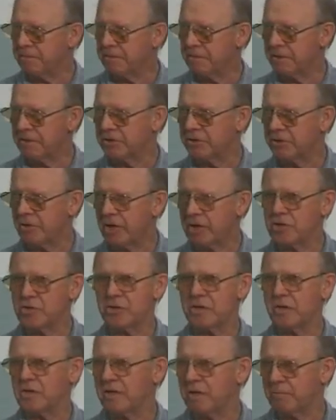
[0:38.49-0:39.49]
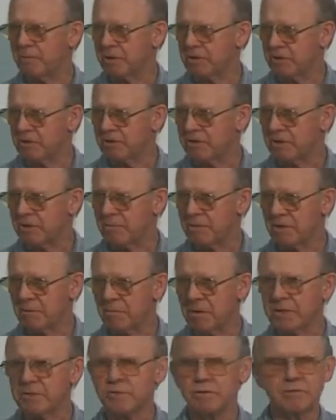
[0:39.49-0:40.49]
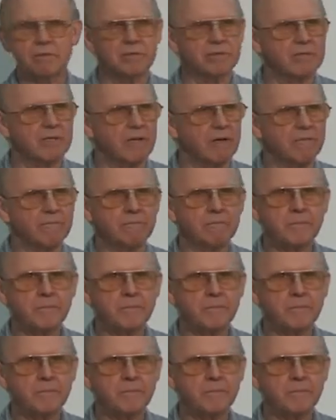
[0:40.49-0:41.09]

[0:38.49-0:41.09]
the structure, and then we'll do some of the muscles and stuff.